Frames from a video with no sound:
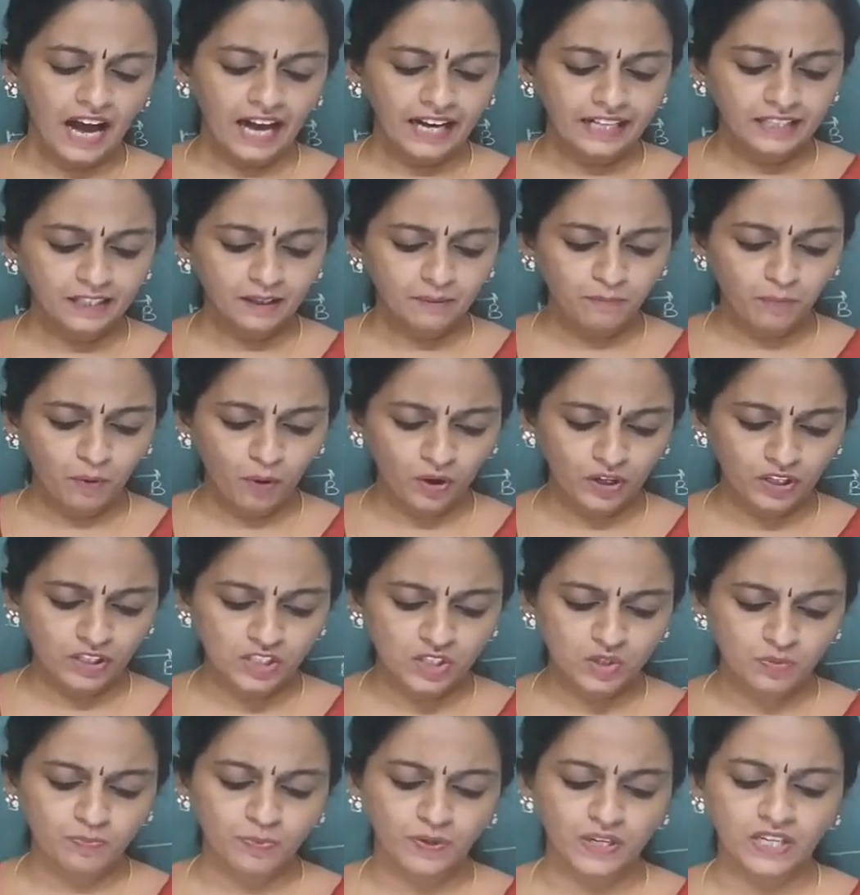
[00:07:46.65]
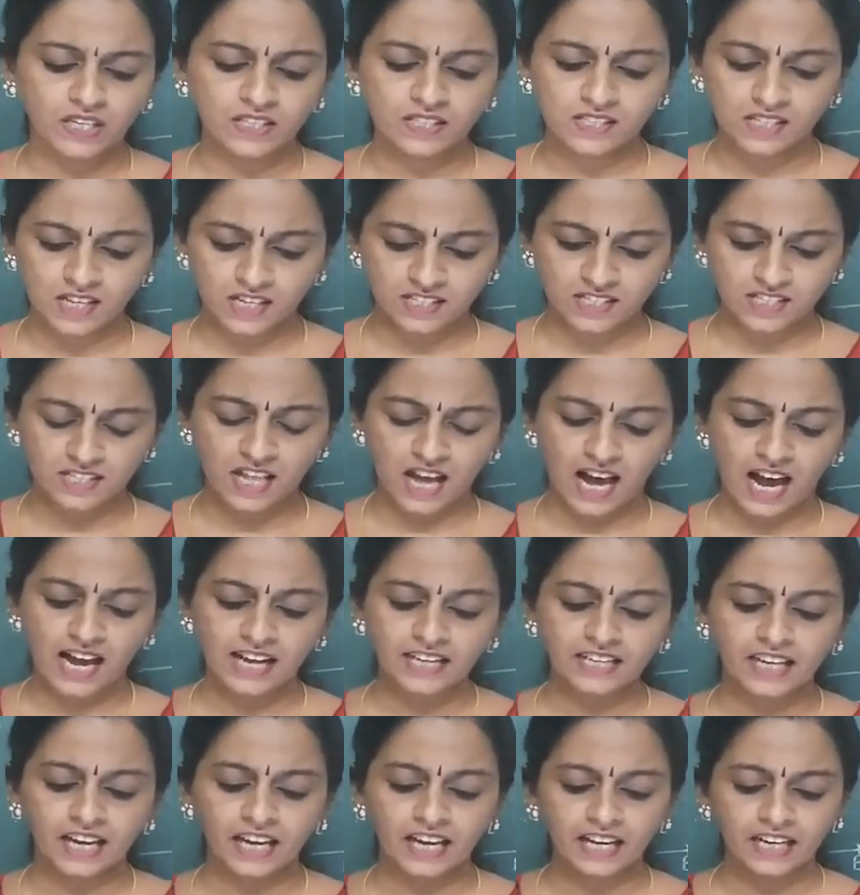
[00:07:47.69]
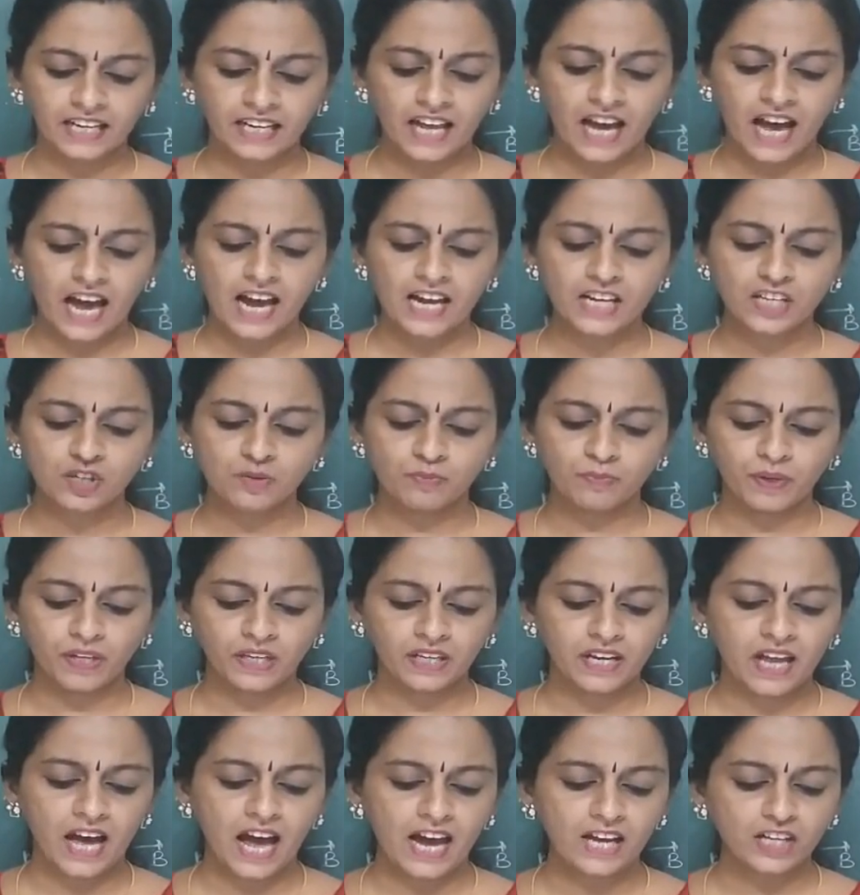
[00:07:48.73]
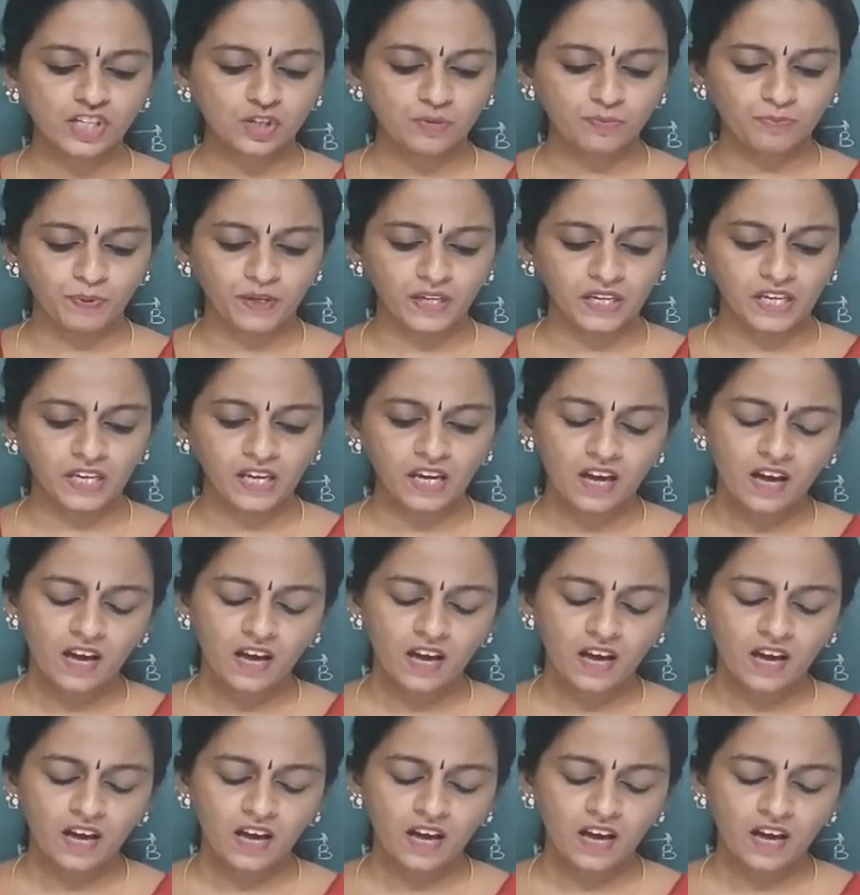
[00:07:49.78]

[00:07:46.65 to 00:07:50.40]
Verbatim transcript: and the points P such that A dash B dash P